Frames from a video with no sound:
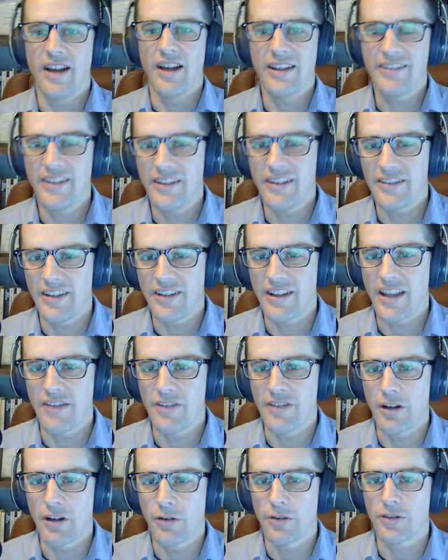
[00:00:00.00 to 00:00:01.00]
I say it's like
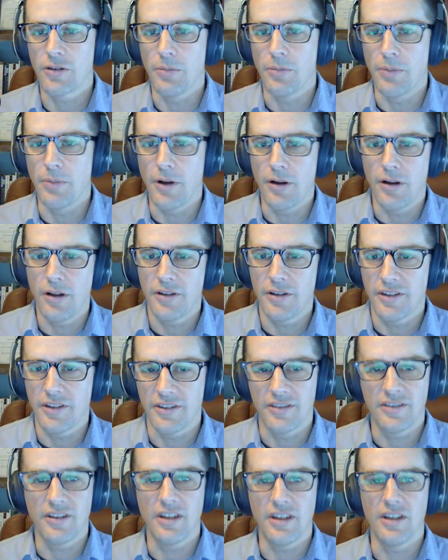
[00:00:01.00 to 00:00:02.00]
having a crystal ball
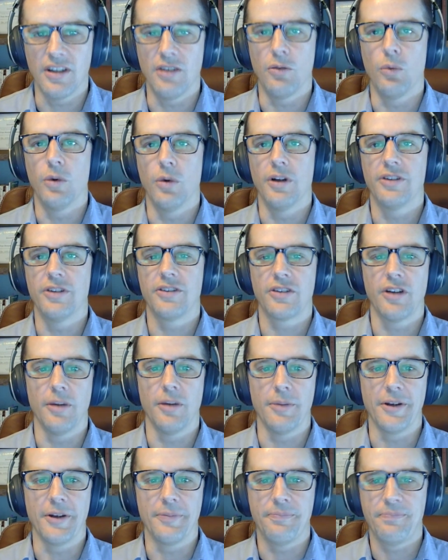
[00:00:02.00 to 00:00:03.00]
to see what's
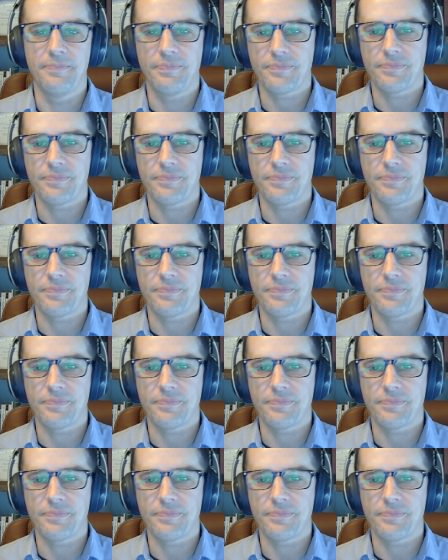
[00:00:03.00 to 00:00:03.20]
coming.